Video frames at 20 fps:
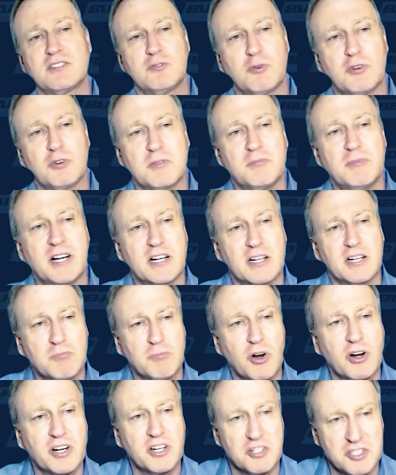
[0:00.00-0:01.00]
North American
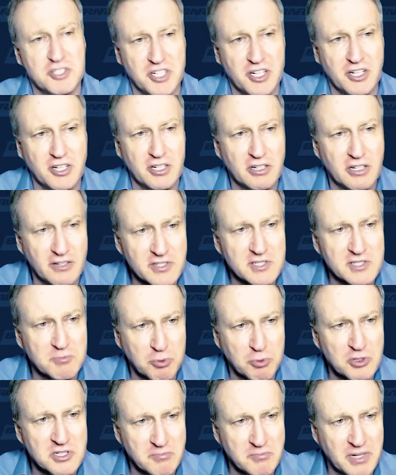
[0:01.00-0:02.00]
market share of the
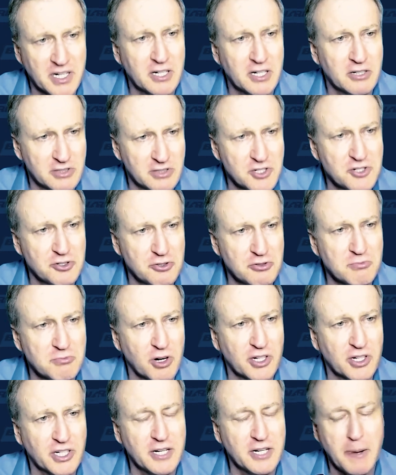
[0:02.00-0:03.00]
sports apparel and shoe
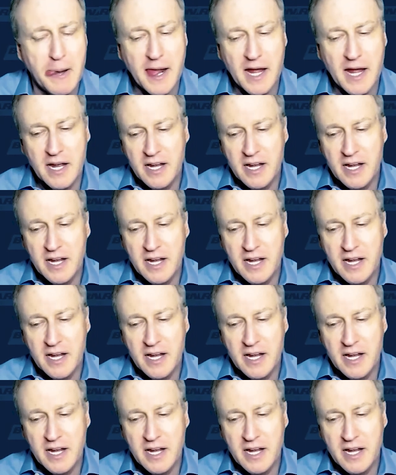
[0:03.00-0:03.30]
market.